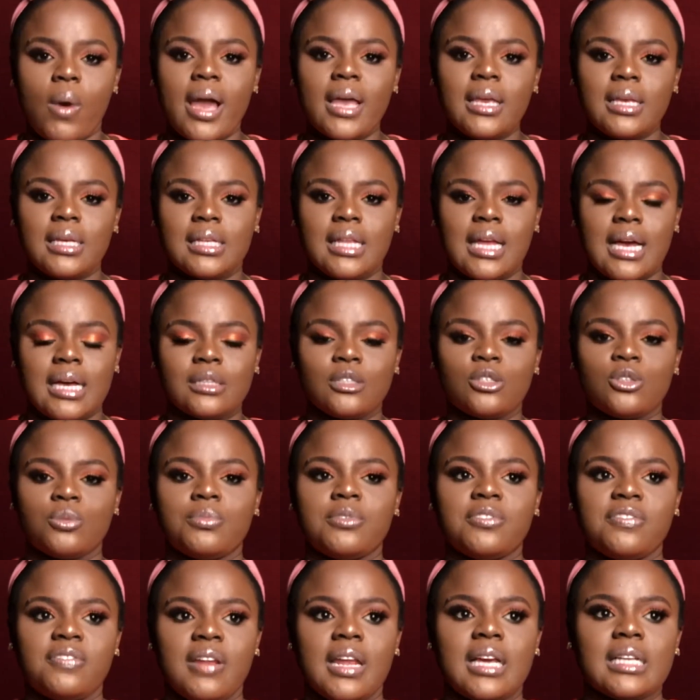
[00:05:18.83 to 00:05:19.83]
it has to be
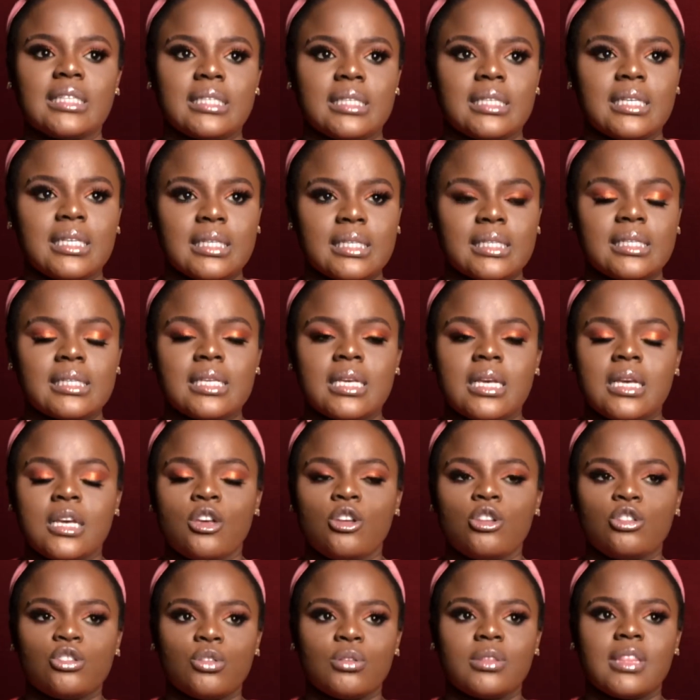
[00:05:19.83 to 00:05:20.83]
flat is
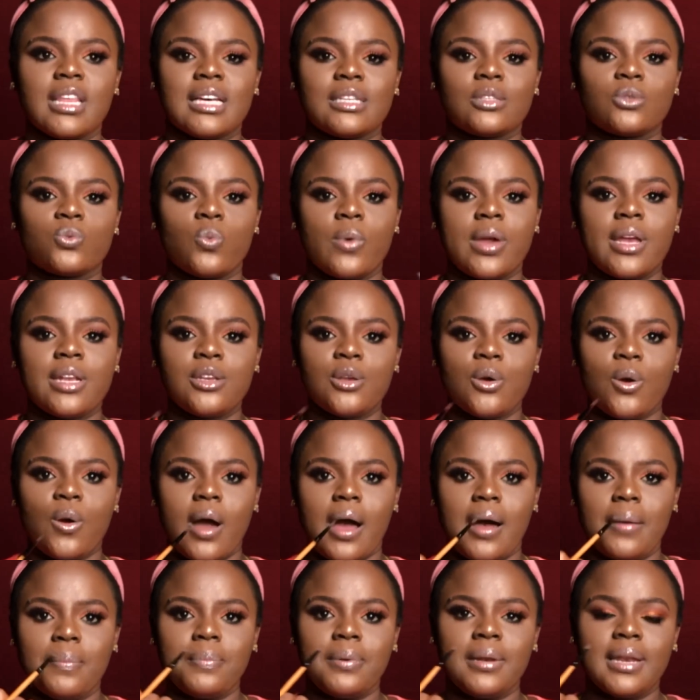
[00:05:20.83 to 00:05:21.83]
so that when you're
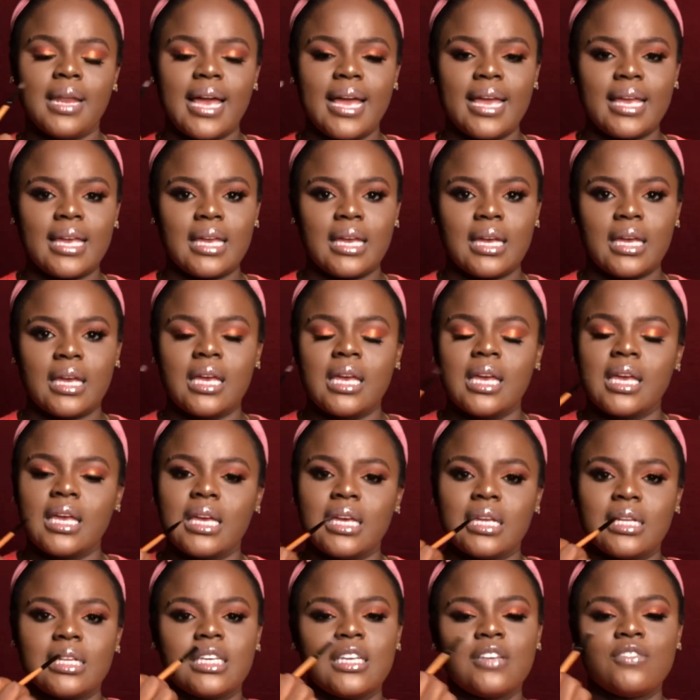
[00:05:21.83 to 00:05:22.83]
applying,
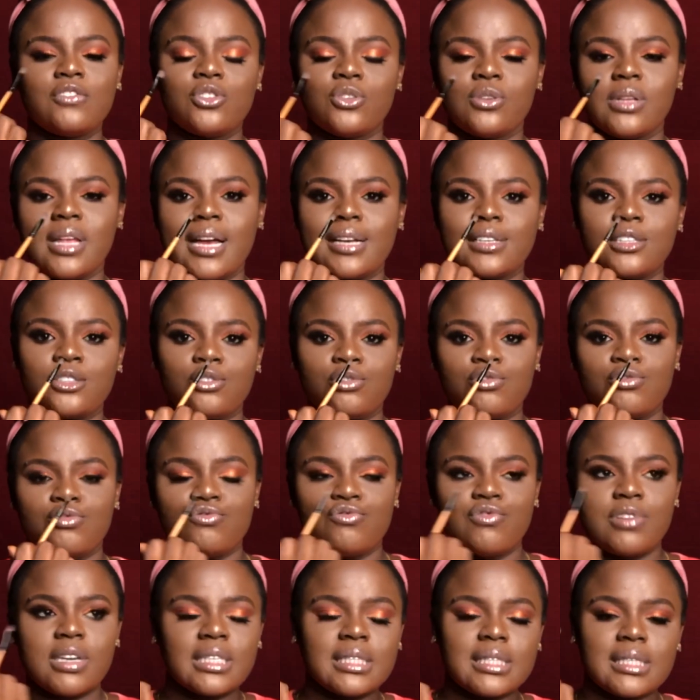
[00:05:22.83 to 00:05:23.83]
it gives you that
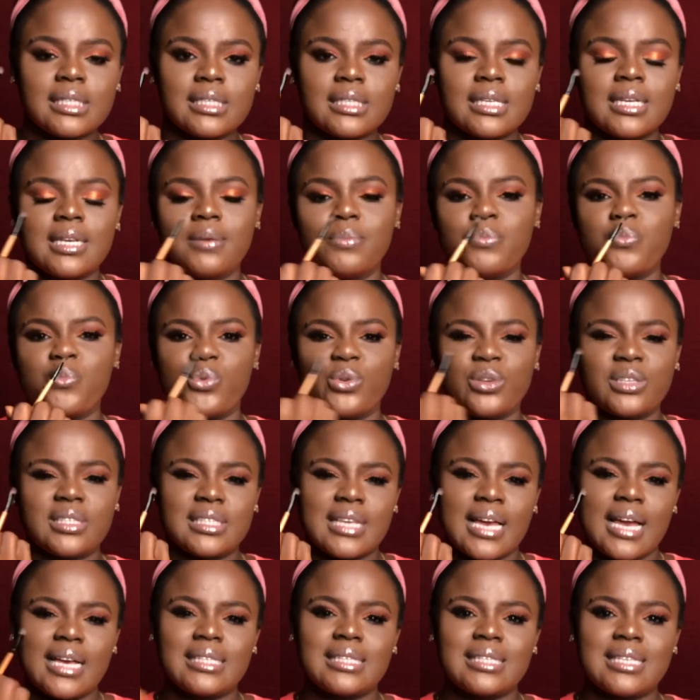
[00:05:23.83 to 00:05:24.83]
straight,
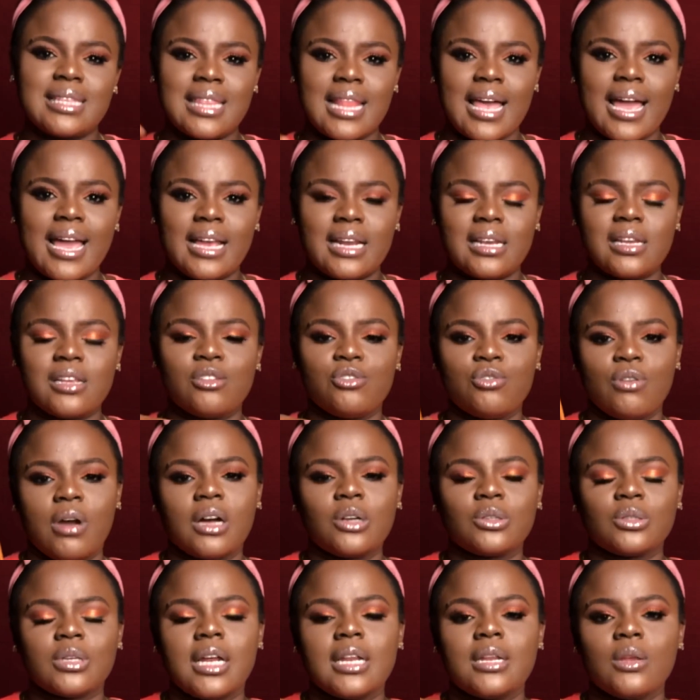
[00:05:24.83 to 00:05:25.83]
precise line you
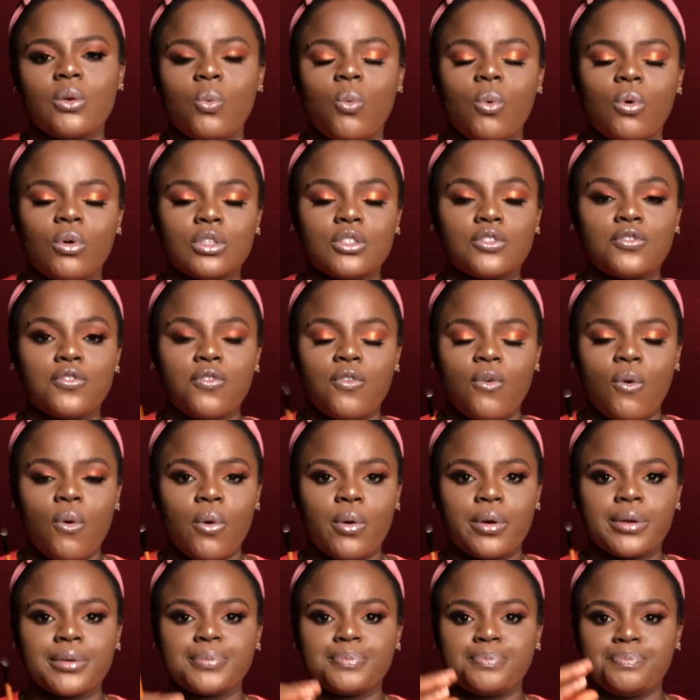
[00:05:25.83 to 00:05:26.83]
actually want
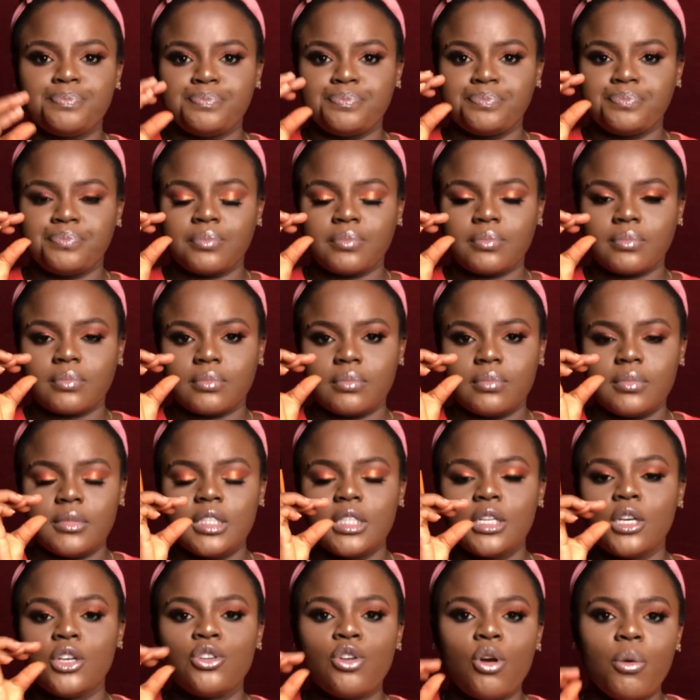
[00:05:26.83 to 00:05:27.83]
for
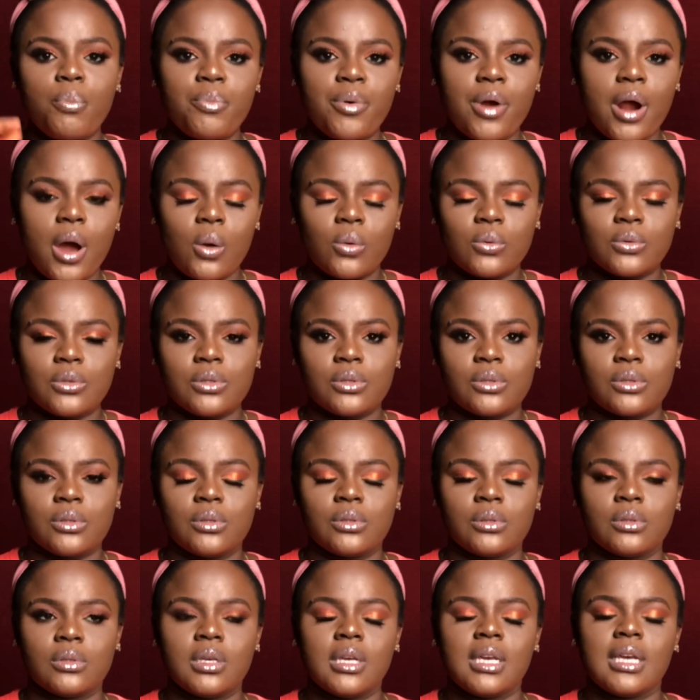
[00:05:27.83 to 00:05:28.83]
your brows.
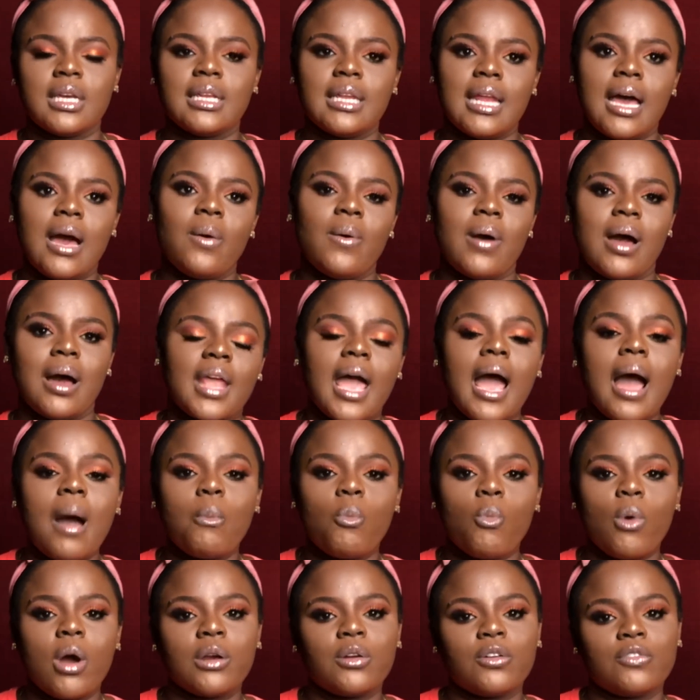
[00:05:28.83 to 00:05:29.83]
Now I'm
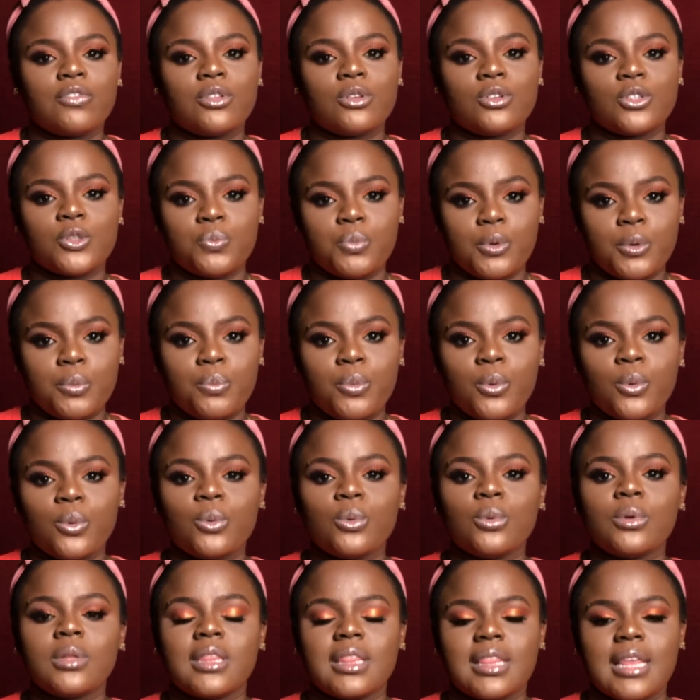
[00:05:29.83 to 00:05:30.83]
one of those
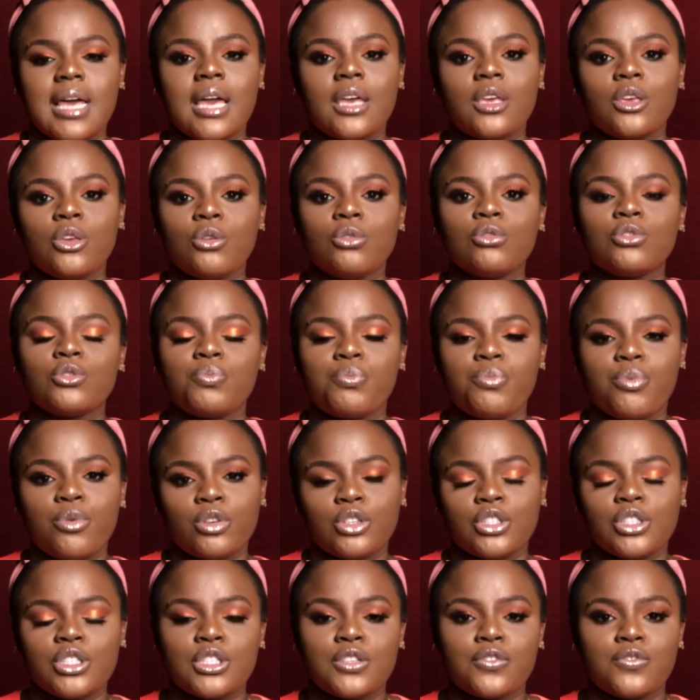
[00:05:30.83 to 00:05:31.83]
people that use
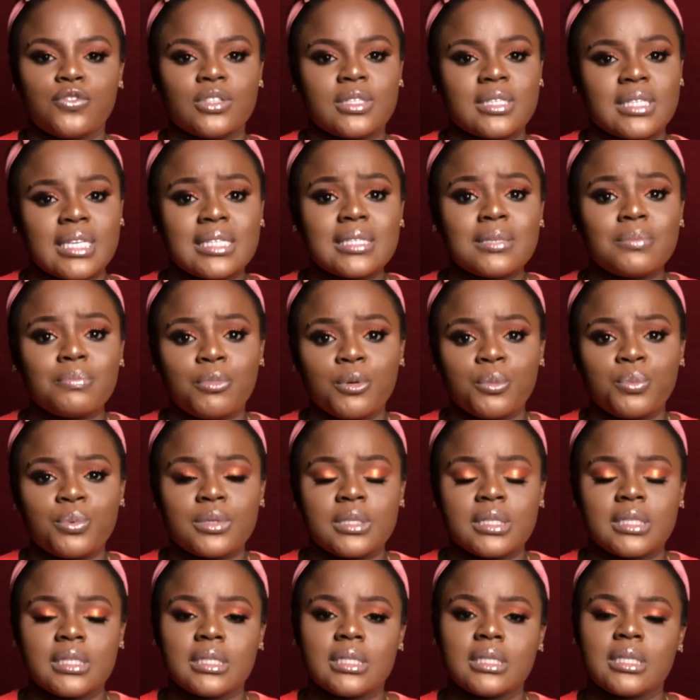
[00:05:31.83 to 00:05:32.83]
brushes for certain
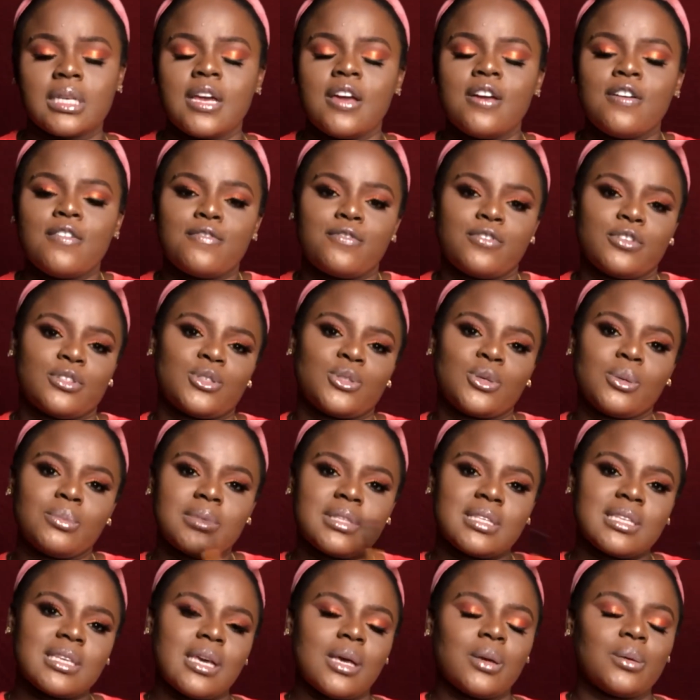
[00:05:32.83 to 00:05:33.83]
purposes for
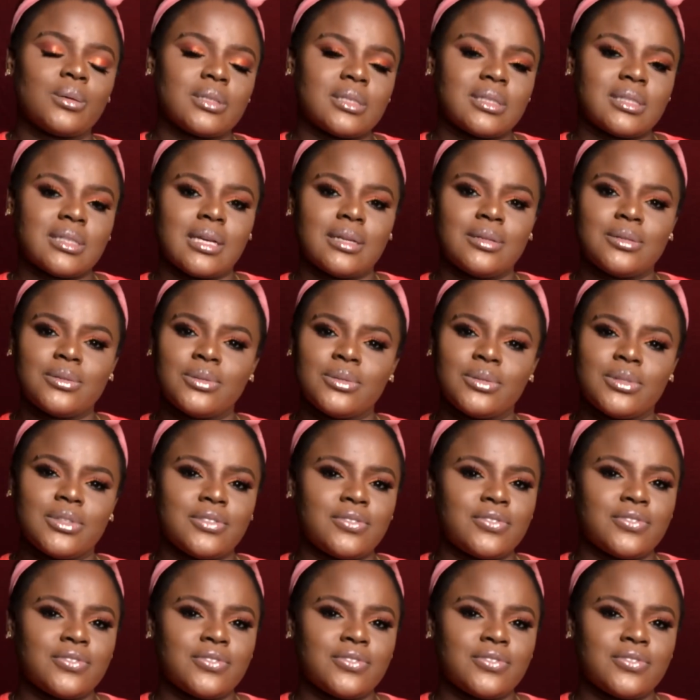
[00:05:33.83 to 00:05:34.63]
something else. I don't know